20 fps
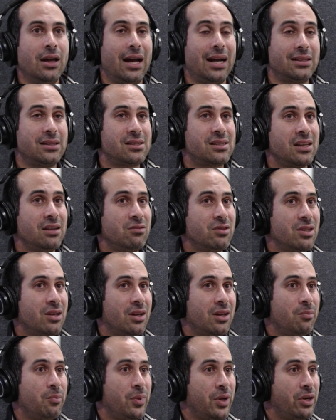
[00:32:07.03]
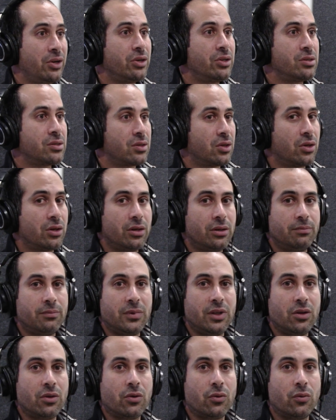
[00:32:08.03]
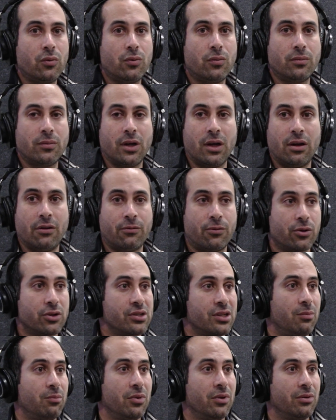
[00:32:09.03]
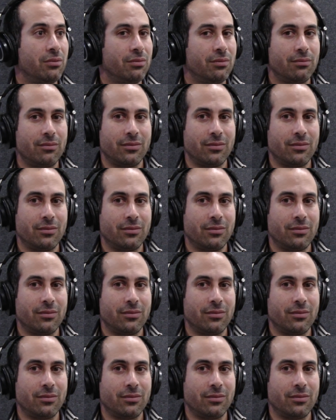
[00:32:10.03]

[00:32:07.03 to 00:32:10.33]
At the same time, parents are, for example,